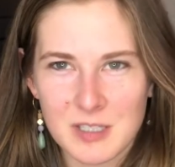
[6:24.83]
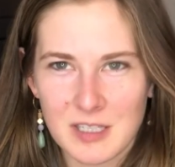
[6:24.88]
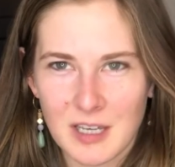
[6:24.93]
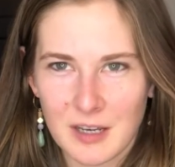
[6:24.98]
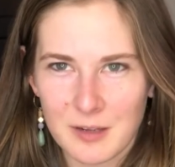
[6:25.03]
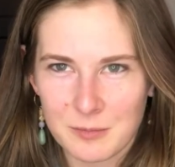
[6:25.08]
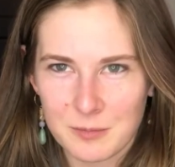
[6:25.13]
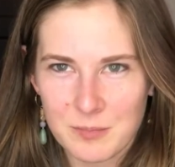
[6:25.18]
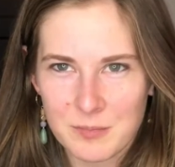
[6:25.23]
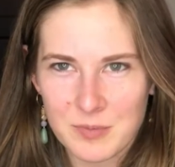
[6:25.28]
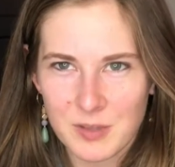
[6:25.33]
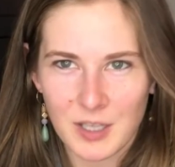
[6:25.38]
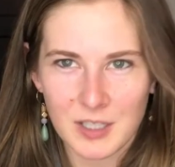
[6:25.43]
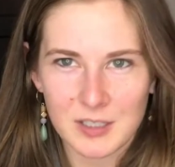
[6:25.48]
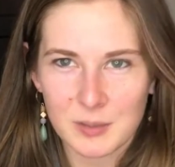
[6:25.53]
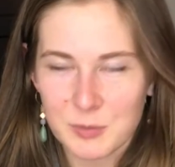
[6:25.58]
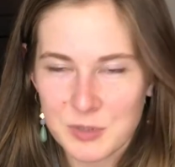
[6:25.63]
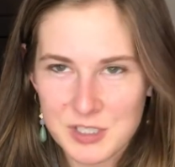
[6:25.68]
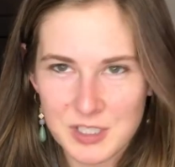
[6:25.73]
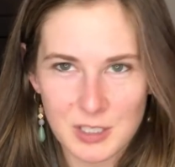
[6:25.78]
I thought it
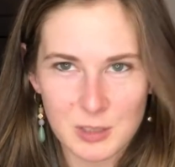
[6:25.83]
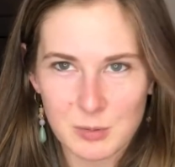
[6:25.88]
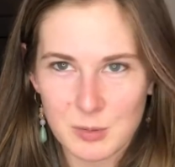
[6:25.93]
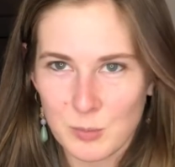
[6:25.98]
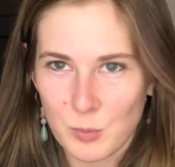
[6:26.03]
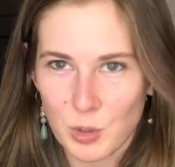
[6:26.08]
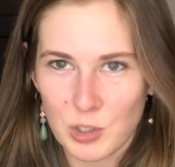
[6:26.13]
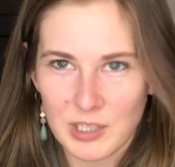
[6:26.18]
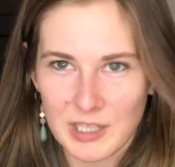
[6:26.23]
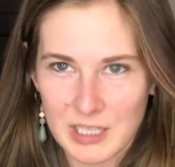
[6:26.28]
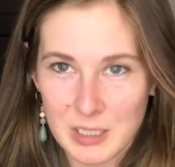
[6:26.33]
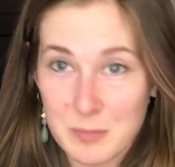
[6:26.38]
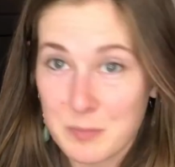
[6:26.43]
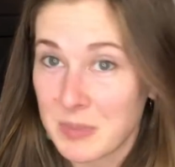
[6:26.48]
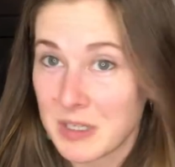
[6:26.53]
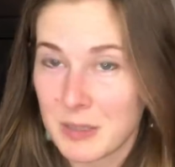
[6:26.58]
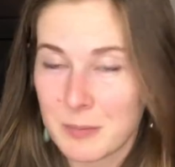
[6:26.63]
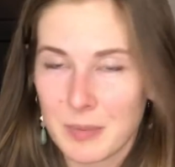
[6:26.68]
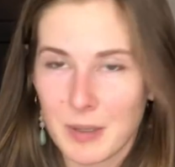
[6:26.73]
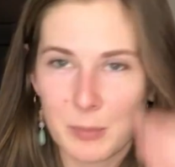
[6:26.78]
was going to be more like a
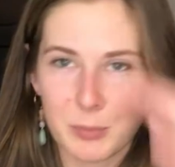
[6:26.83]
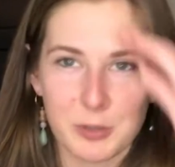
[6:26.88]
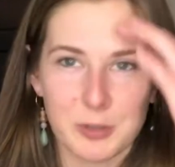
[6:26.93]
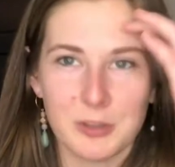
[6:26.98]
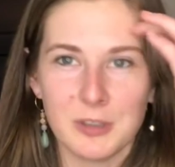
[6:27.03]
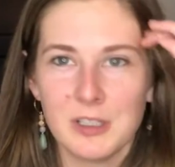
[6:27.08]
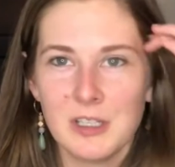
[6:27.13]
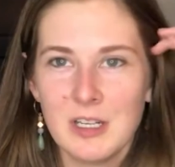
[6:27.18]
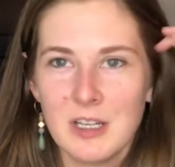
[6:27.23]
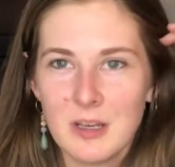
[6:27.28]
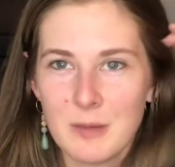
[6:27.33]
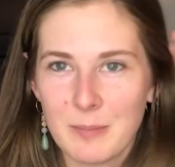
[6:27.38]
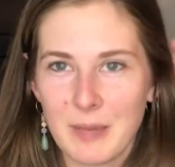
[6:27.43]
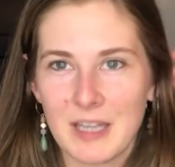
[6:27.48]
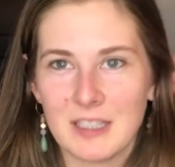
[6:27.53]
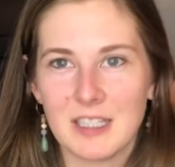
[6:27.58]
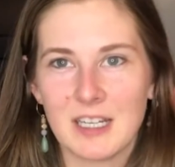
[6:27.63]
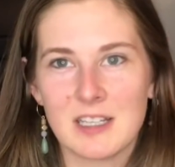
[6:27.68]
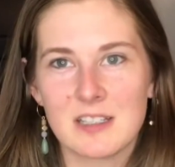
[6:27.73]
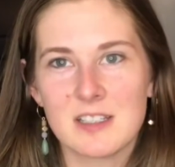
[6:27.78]
big bubble pet
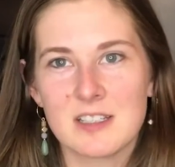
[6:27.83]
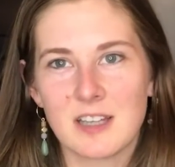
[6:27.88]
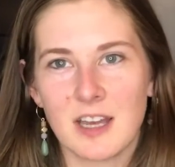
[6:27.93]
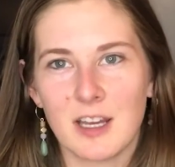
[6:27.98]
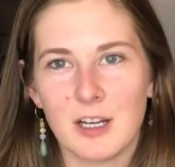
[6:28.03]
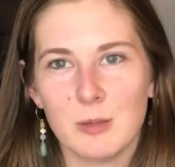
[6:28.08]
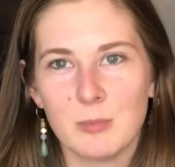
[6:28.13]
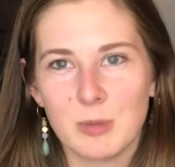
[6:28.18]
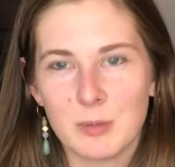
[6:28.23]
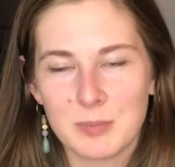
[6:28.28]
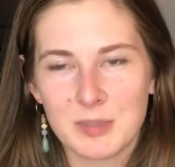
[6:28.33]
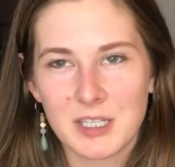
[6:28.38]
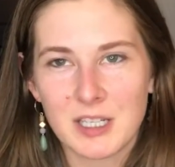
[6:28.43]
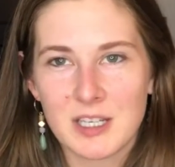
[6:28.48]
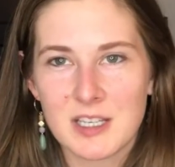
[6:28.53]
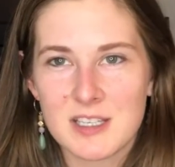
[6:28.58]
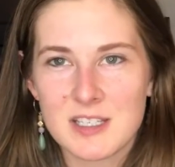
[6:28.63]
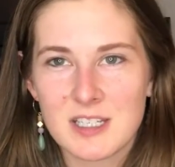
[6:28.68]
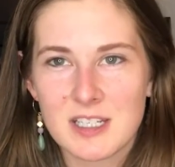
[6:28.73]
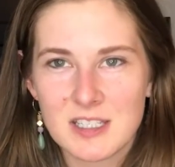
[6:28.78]
nat style, but
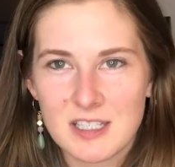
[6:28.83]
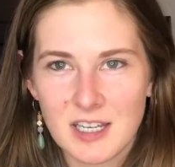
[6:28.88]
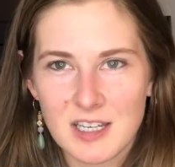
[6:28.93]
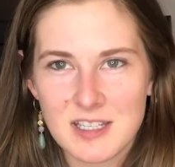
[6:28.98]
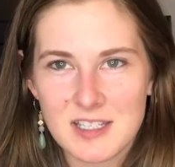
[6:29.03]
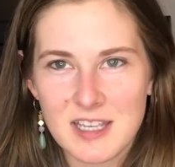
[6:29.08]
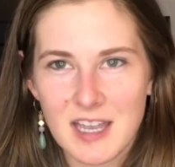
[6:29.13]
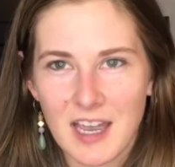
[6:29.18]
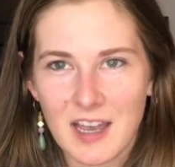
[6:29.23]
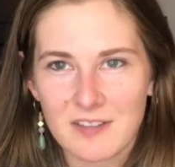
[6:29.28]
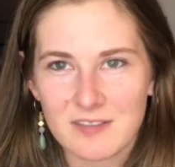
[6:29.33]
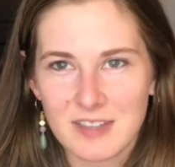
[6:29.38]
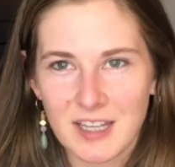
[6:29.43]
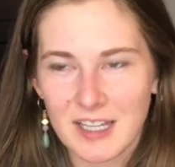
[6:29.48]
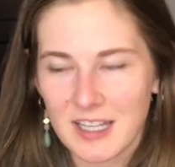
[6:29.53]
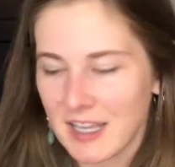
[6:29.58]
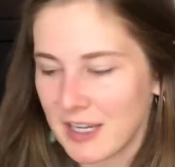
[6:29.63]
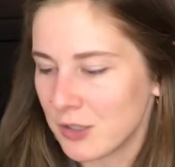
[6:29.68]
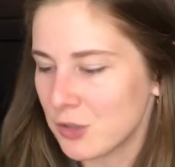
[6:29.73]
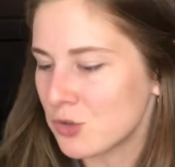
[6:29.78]
because it does have that
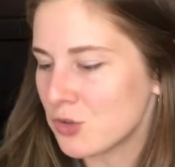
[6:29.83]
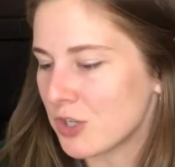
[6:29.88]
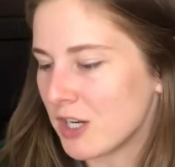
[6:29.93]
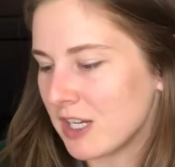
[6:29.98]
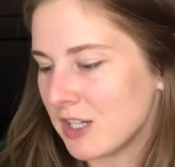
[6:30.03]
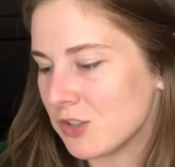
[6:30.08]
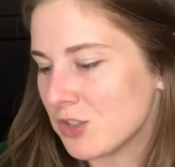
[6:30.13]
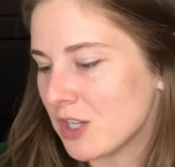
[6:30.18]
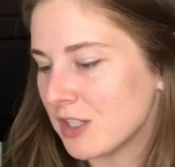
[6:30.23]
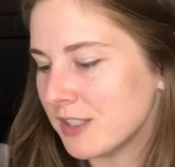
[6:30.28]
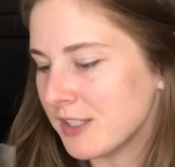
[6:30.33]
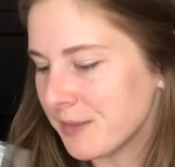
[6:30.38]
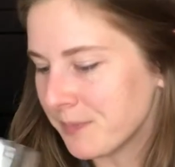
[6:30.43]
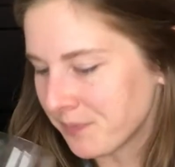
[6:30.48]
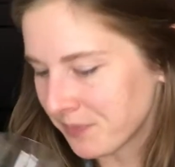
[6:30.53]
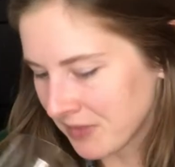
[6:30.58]
extra age on it,